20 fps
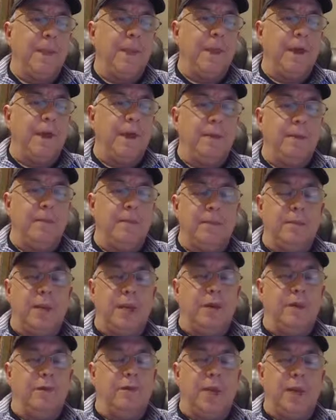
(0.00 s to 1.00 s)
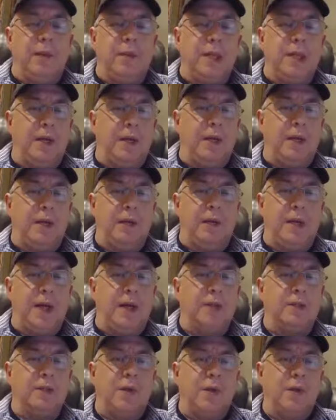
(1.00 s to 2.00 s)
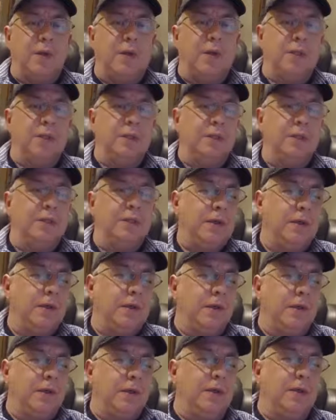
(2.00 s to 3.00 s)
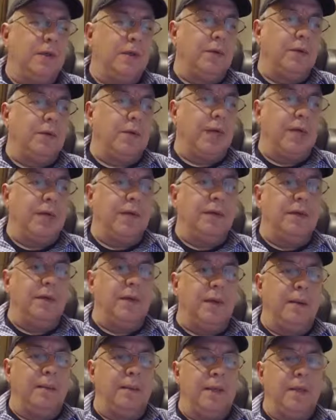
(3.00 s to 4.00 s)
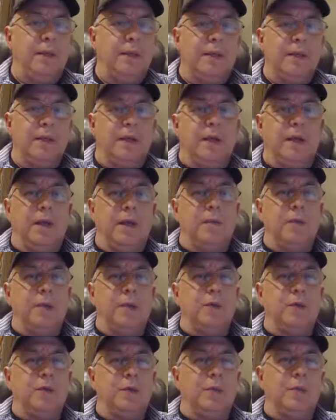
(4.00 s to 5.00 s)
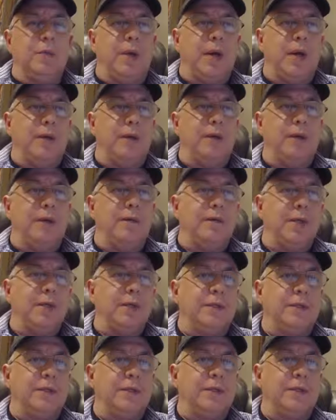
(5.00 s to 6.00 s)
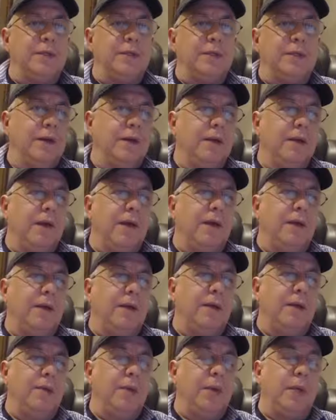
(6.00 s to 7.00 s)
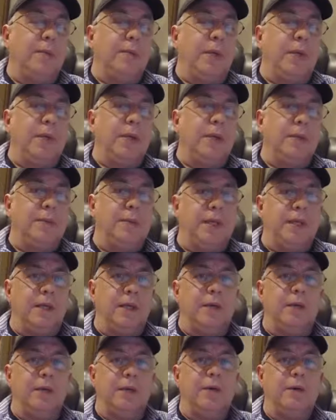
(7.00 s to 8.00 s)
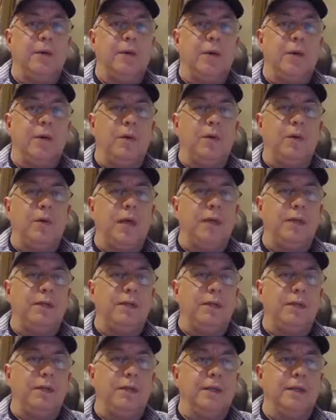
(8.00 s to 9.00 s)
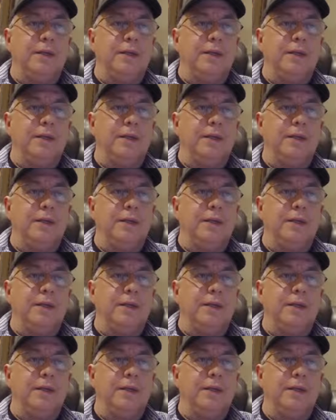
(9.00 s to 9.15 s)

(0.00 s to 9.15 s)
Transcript: um, get your family on here ask all the questions don't do anything dumb um, use your brain invest smart and then when the money comes in don't go crazy